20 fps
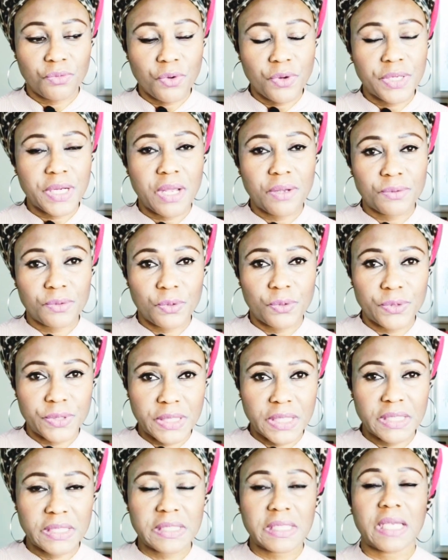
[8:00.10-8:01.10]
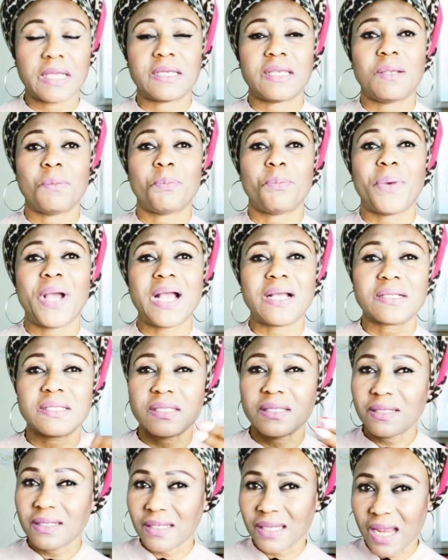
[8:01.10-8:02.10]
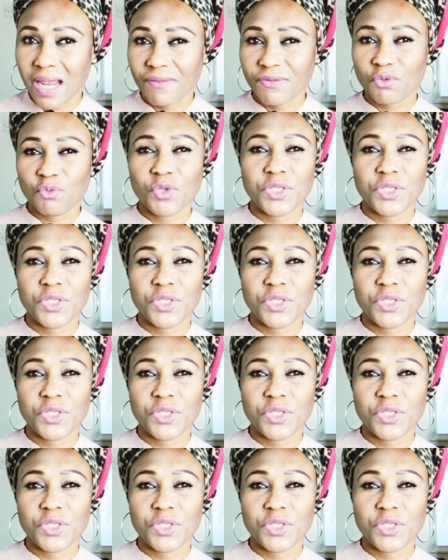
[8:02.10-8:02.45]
throwing out content and impacting lives,